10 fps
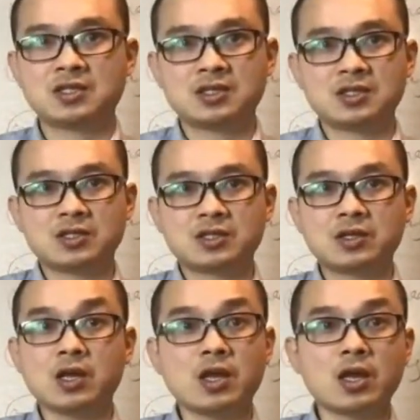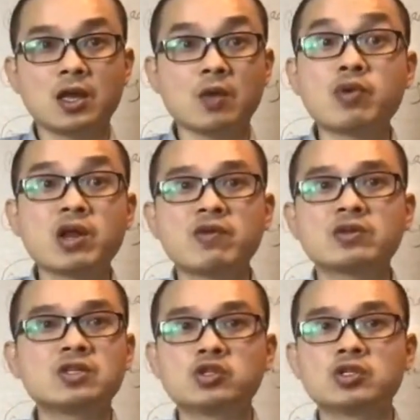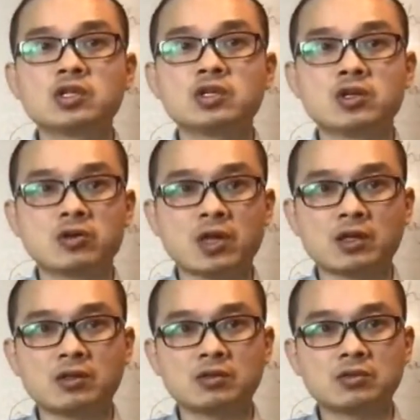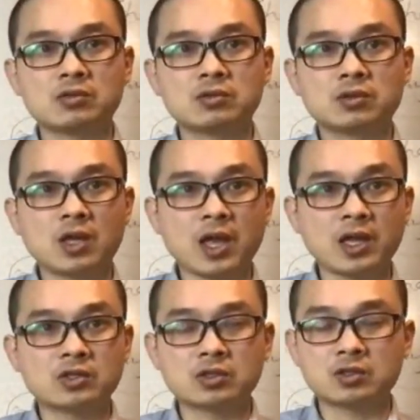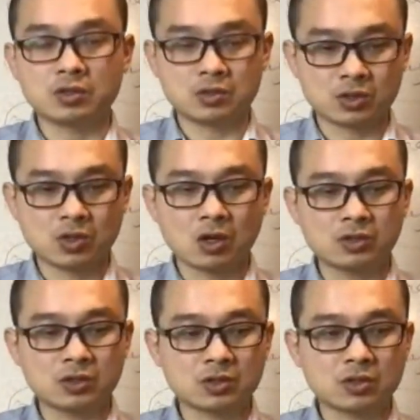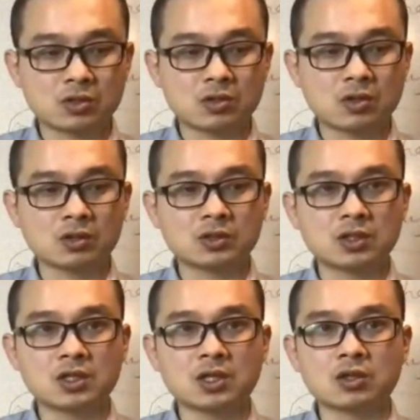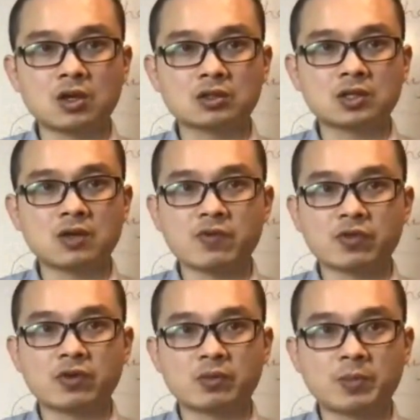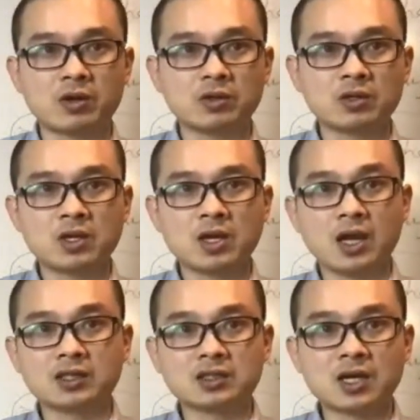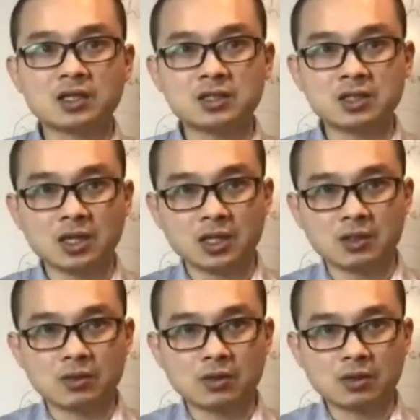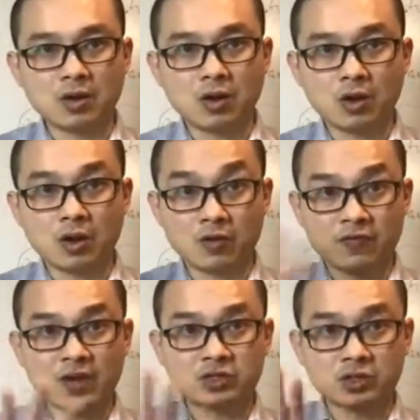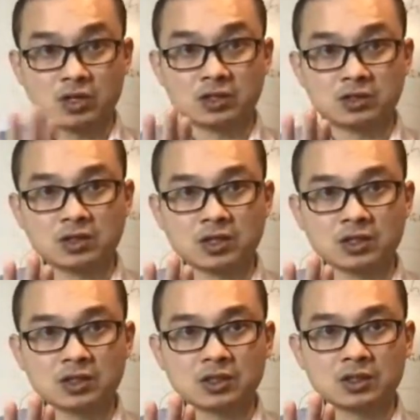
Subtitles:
You see, and previously she didn't know that. The anxious, she talked to the doctor, and the doctor never thought about anxiety and hot flusher linked together.